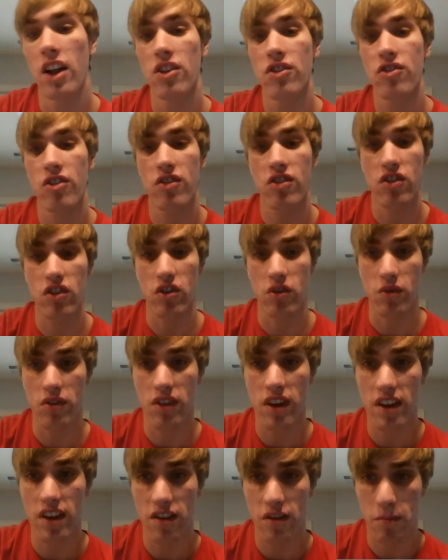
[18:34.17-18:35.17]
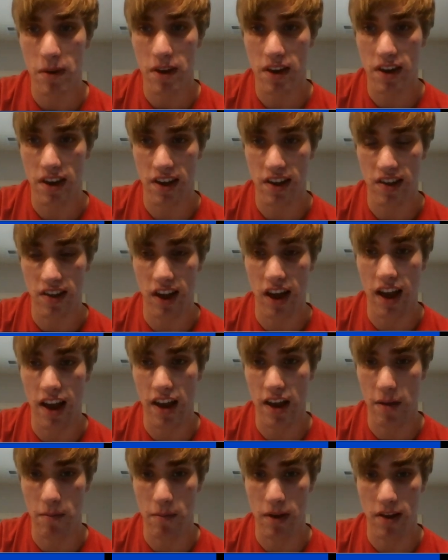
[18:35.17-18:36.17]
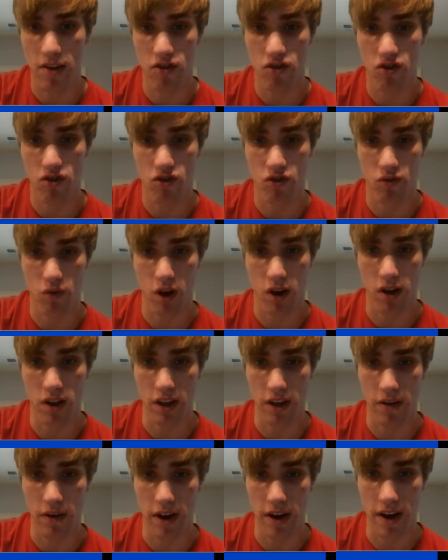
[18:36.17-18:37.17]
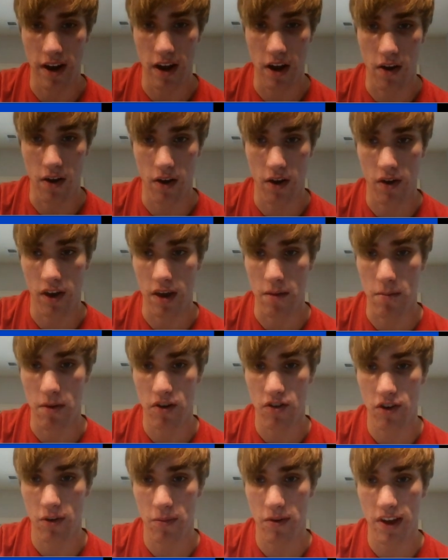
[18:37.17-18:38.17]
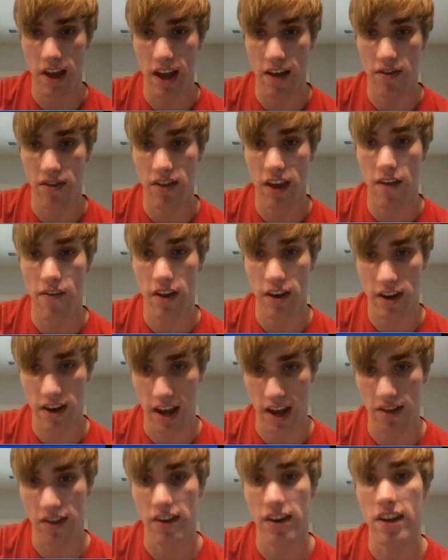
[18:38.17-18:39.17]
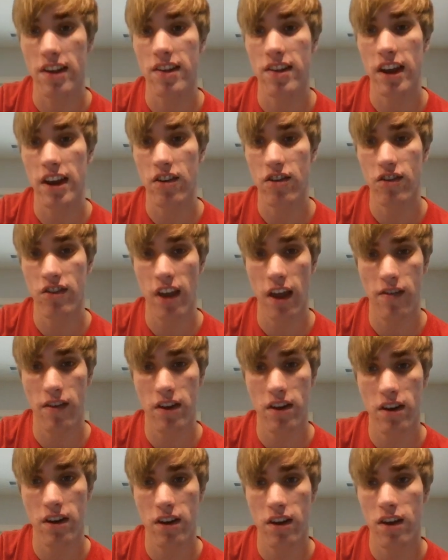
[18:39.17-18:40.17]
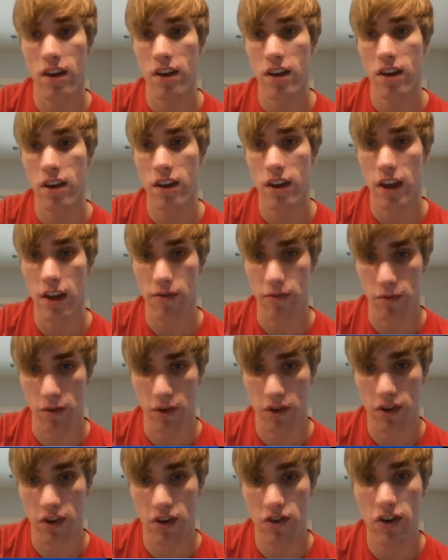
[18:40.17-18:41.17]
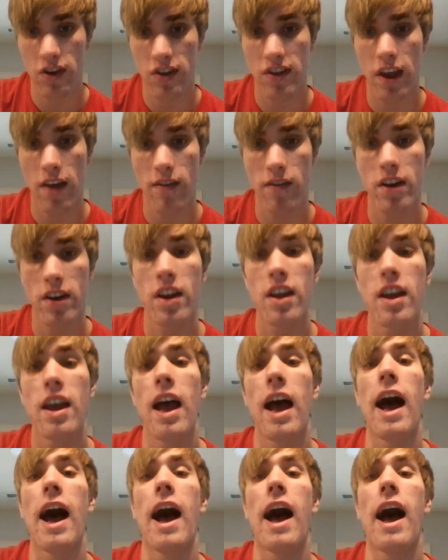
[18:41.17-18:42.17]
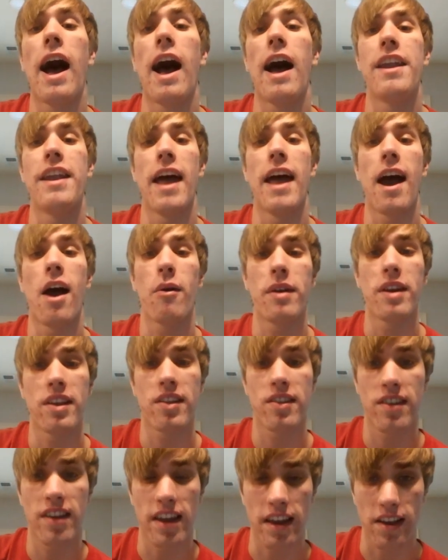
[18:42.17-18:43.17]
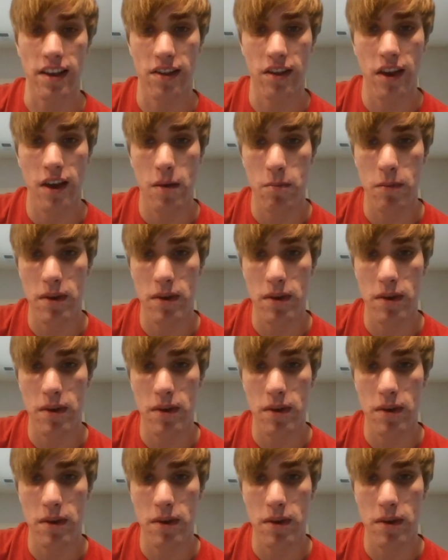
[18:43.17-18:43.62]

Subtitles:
I'll just use this because I am struggling right now. Okay, bishop to f7. Yes, it is h7. If rook to g7, now it is takes.